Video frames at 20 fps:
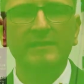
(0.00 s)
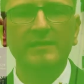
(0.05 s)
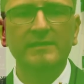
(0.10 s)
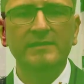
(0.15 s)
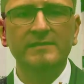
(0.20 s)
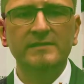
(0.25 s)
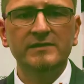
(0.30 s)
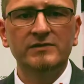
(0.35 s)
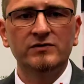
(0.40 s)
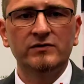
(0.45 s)

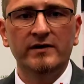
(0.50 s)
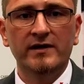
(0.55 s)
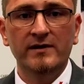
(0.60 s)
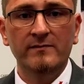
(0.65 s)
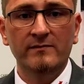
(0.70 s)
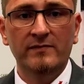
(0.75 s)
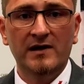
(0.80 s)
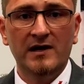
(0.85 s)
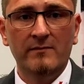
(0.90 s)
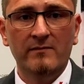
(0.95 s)

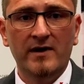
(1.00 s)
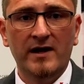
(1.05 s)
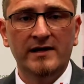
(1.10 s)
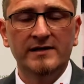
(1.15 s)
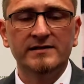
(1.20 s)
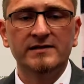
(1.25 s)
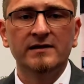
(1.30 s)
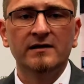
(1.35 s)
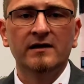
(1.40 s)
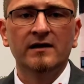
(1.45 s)

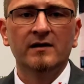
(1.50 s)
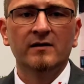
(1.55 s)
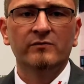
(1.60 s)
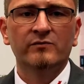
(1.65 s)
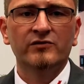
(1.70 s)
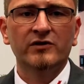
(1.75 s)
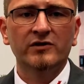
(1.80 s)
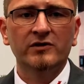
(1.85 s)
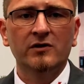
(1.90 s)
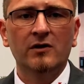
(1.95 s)
easy-to-implement
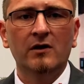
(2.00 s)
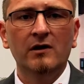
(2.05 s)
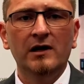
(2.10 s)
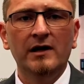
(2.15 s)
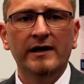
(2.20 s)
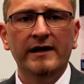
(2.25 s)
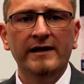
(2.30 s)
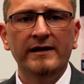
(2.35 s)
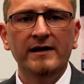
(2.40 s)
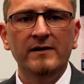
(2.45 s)

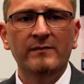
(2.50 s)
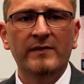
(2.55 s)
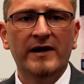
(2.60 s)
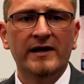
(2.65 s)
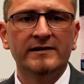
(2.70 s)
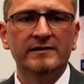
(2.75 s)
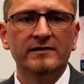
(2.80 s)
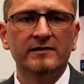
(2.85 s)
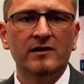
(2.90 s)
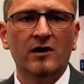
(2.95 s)

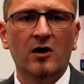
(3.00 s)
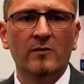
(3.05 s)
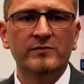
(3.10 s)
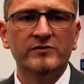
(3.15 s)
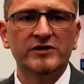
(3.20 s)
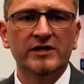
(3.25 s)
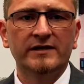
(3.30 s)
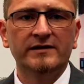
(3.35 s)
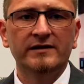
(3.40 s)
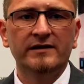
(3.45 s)
protocol-independent
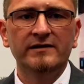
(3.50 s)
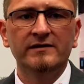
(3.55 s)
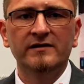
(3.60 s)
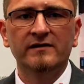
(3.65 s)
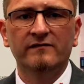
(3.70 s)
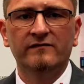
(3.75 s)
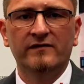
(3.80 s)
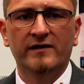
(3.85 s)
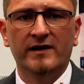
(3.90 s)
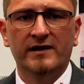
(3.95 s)
object
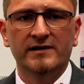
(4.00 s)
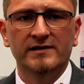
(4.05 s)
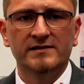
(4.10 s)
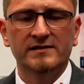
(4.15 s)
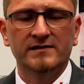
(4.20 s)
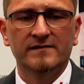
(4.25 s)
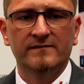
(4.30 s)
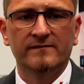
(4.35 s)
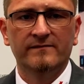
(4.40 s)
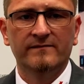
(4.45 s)

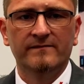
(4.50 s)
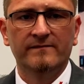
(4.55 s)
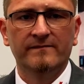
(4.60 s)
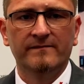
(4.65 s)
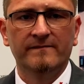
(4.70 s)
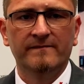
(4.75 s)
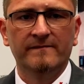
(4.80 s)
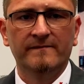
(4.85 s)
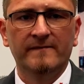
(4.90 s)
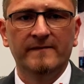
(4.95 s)
interface.
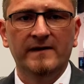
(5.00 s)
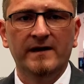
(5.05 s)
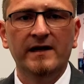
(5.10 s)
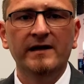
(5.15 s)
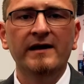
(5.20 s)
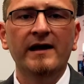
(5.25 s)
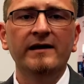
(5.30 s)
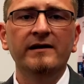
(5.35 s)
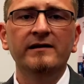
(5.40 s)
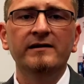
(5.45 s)

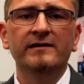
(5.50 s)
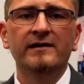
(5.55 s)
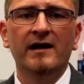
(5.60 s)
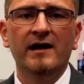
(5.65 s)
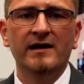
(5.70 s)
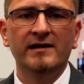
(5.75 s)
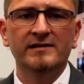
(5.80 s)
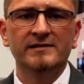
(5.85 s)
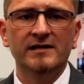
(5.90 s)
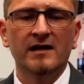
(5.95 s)
In any
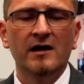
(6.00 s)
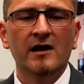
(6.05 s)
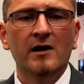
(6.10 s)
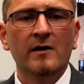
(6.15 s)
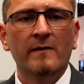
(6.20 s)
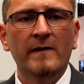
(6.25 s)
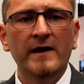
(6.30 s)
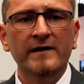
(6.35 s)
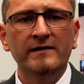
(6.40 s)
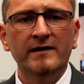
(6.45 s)
case,
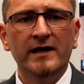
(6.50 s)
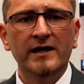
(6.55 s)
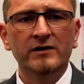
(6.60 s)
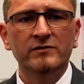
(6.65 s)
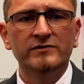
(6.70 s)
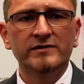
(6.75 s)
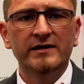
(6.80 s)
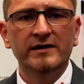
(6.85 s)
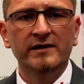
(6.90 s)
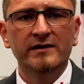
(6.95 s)

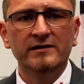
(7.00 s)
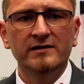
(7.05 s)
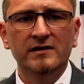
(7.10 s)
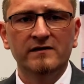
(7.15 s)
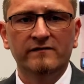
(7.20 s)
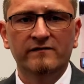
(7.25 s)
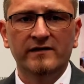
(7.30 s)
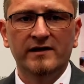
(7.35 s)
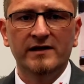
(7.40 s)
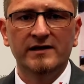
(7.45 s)
netIOT
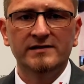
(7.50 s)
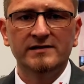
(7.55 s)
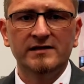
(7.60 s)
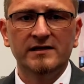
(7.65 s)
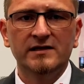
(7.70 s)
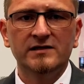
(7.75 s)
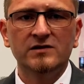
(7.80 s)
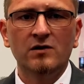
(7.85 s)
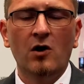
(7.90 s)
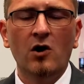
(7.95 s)
interface
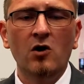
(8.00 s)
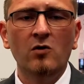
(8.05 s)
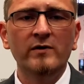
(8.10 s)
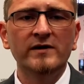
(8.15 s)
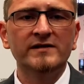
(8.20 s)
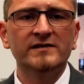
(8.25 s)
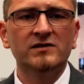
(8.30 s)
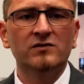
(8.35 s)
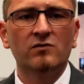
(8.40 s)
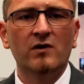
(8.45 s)
is
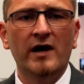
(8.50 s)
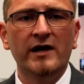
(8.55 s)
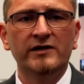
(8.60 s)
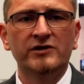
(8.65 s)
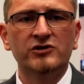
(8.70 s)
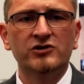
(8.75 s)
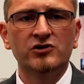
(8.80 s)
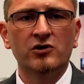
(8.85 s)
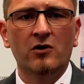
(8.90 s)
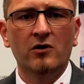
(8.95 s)
always the right
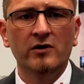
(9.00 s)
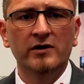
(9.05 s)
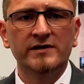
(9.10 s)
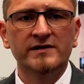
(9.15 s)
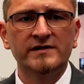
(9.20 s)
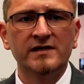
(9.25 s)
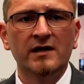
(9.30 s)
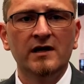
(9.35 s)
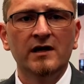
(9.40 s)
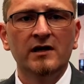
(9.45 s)

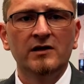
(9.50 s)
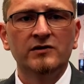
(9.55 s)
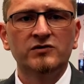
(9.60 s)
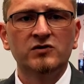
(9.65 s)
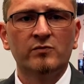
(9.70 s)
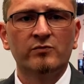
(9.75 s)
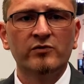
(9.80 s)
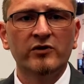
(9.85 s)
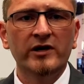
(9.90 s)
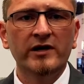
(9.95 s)
choice
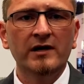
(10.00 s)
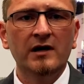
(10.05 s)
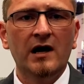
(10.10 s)
to bring